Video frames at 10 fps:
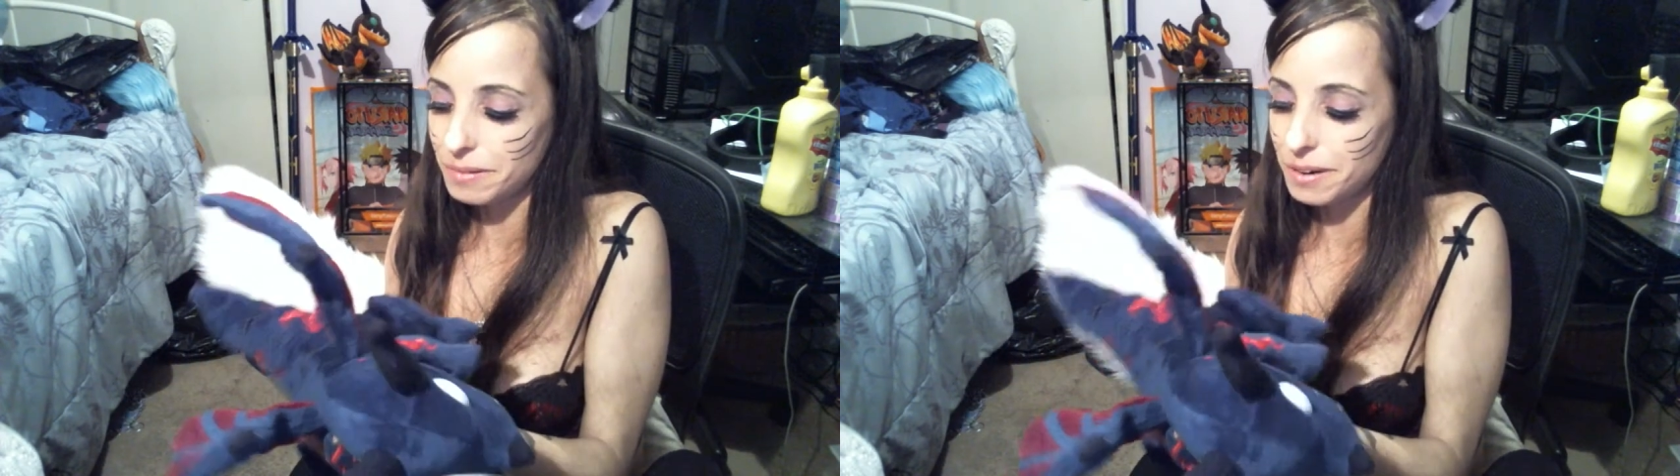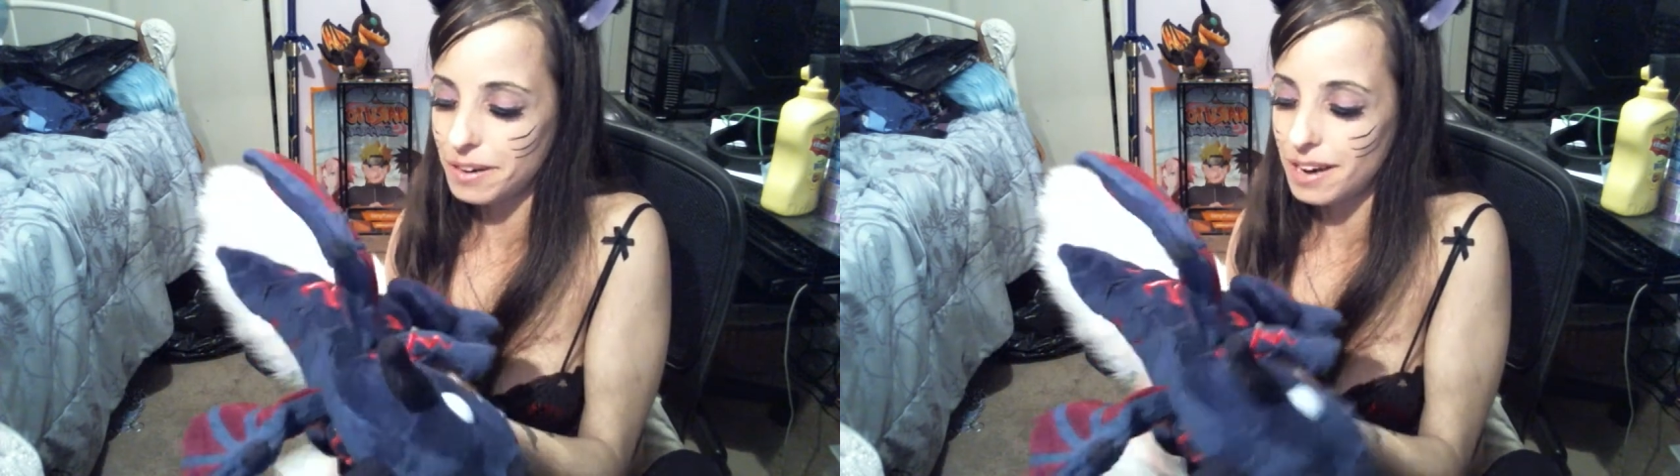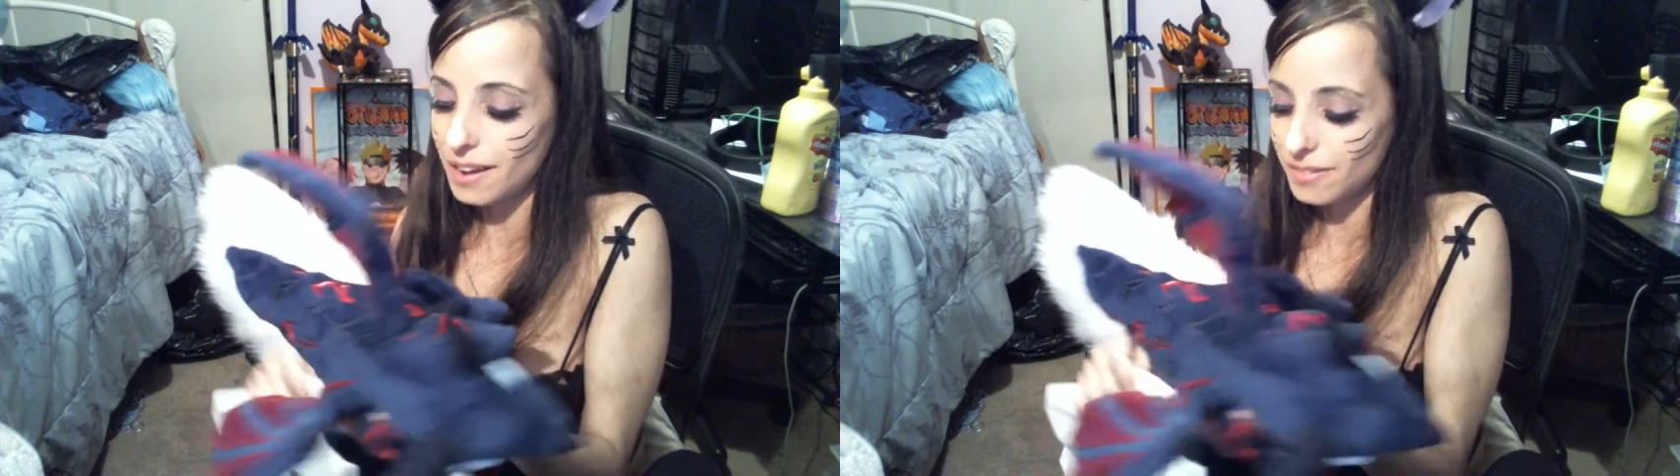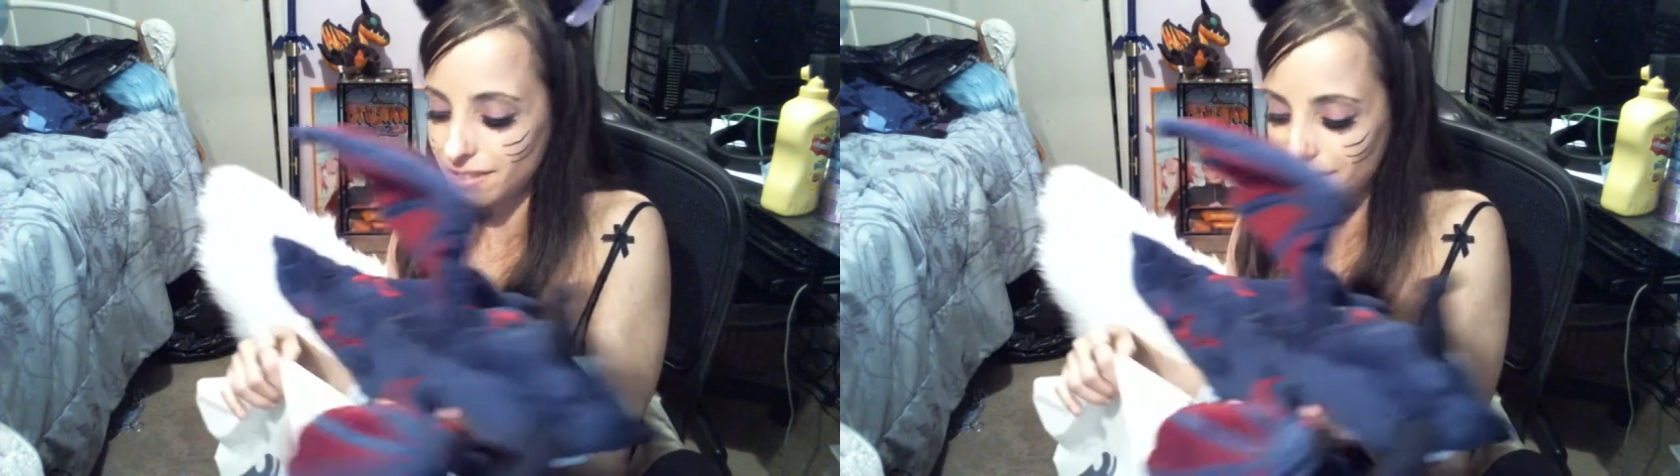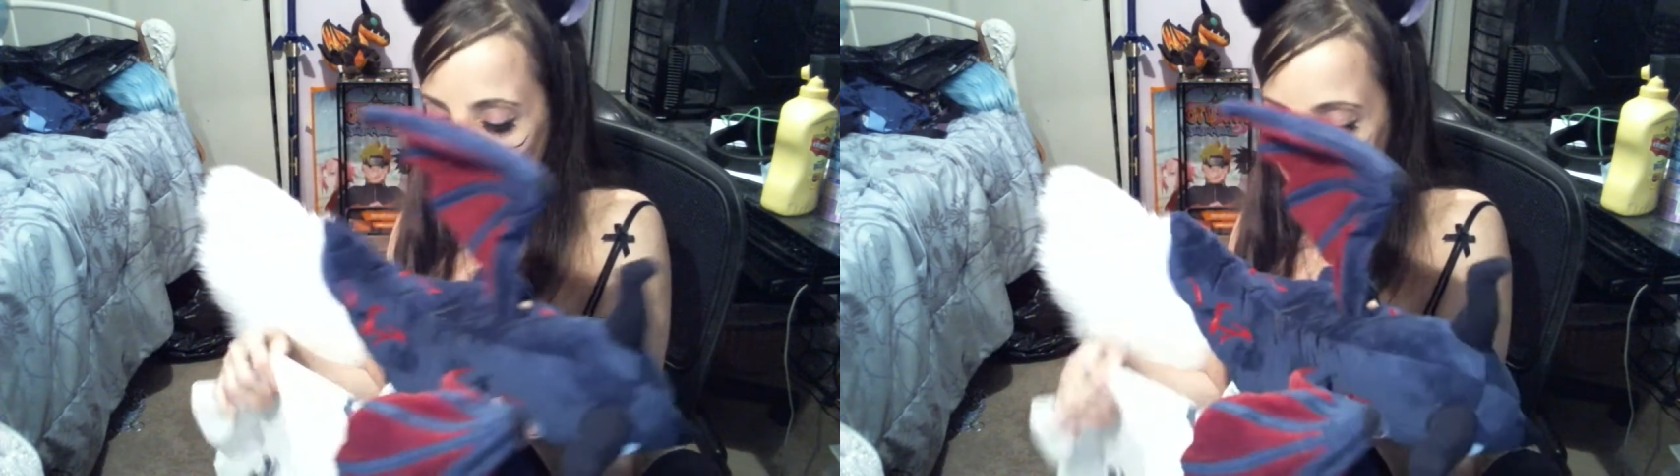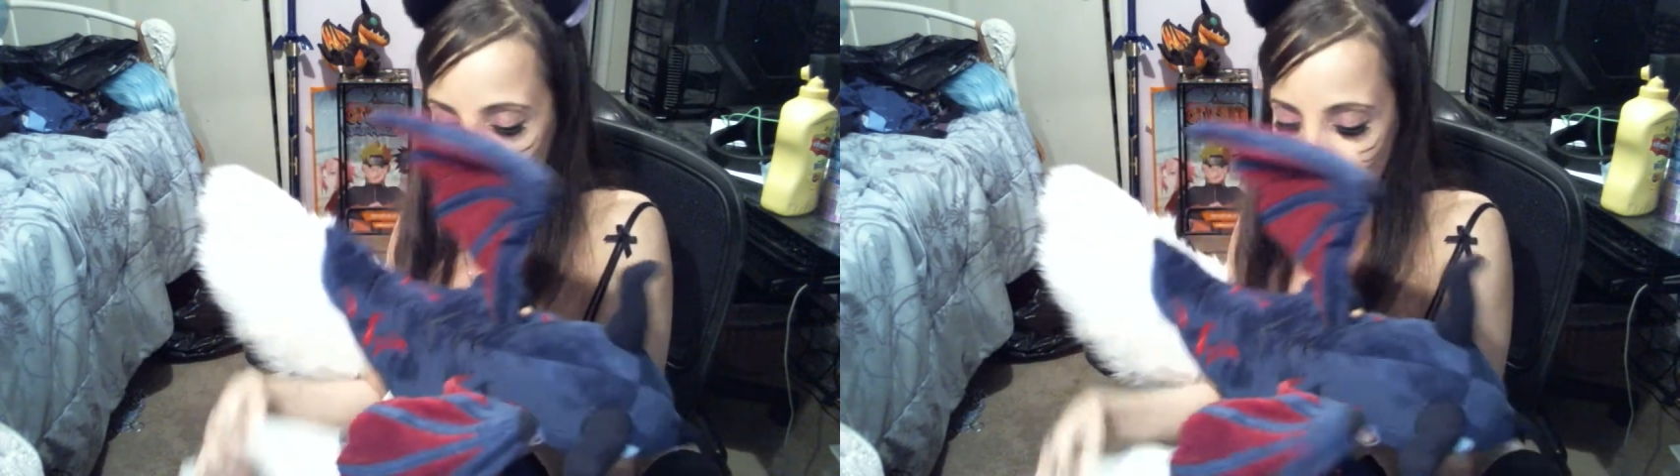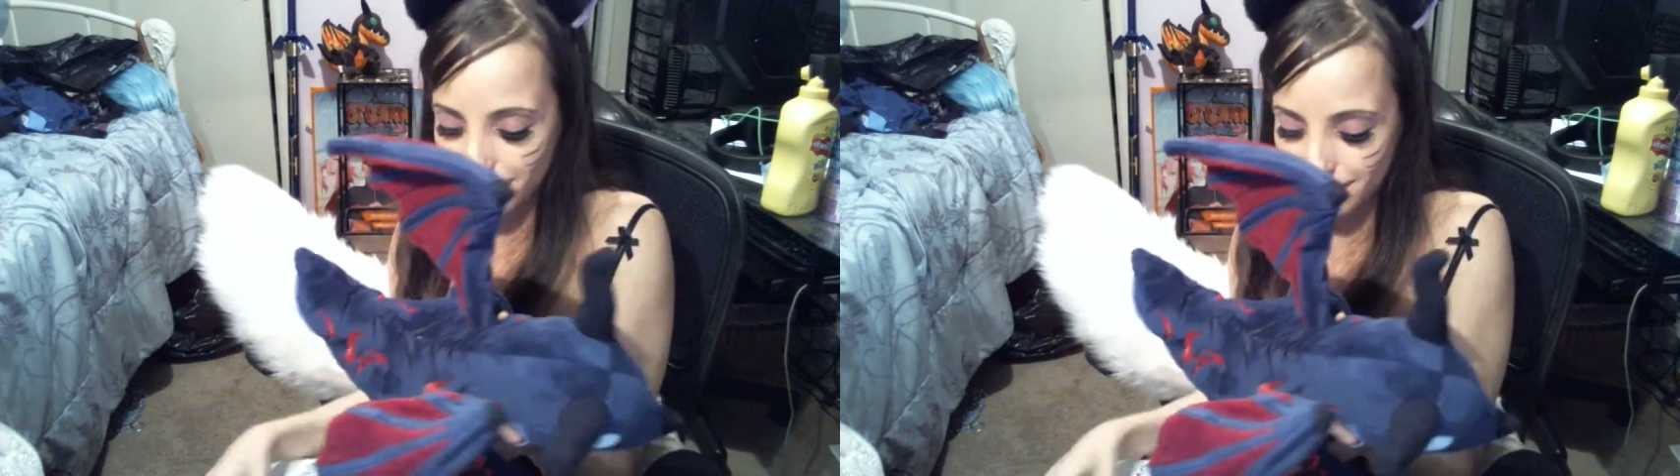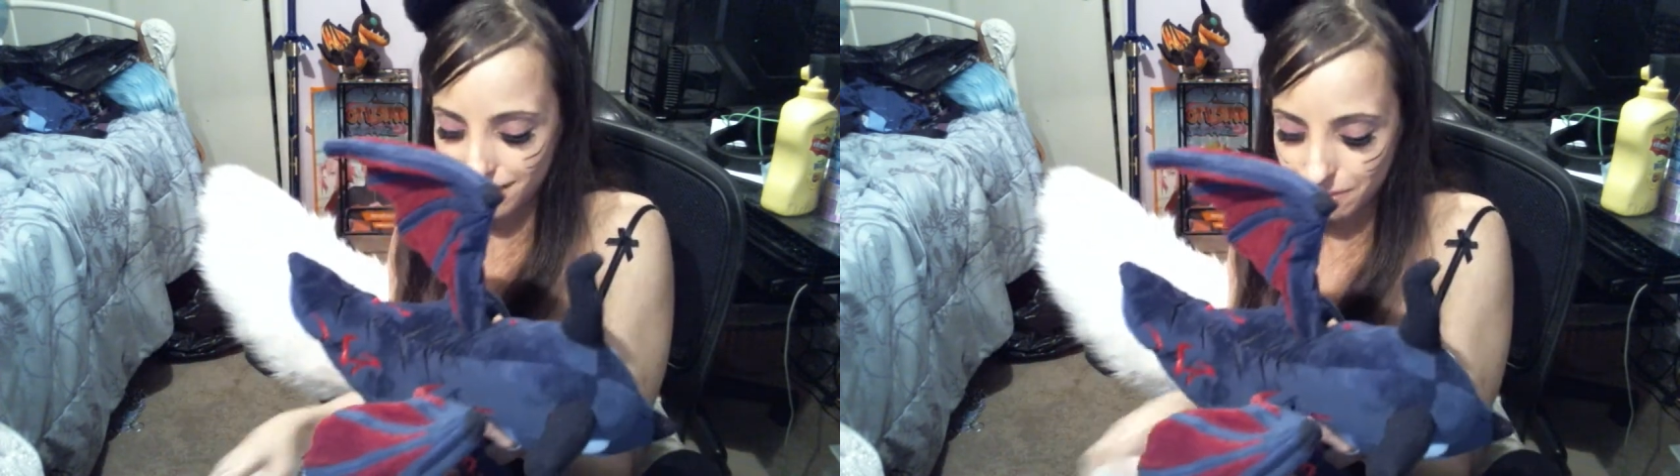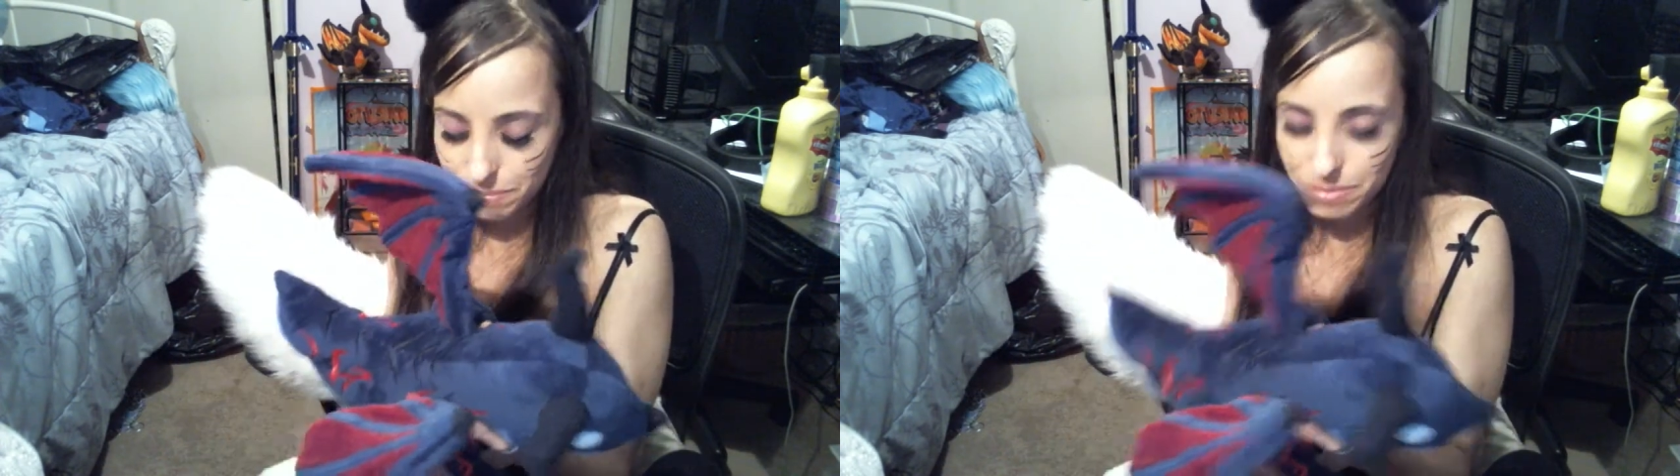Warcraft group